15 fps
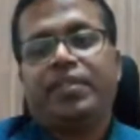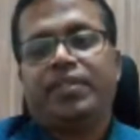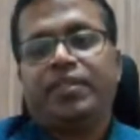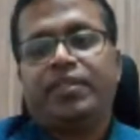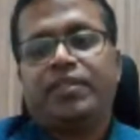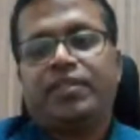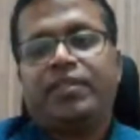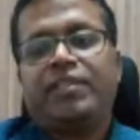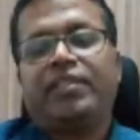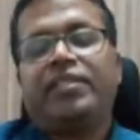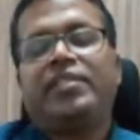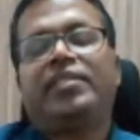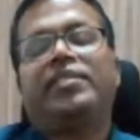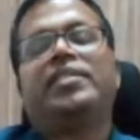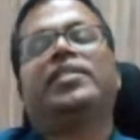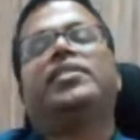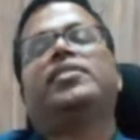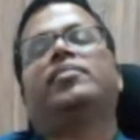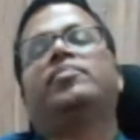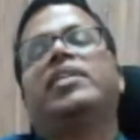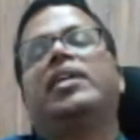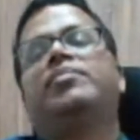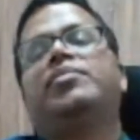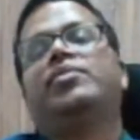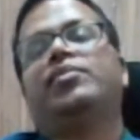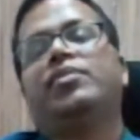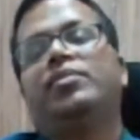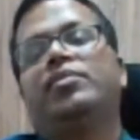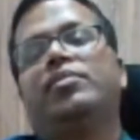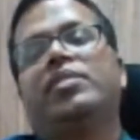That is, sometimes we know the
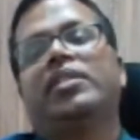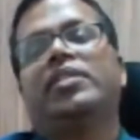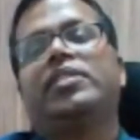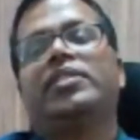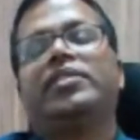condition like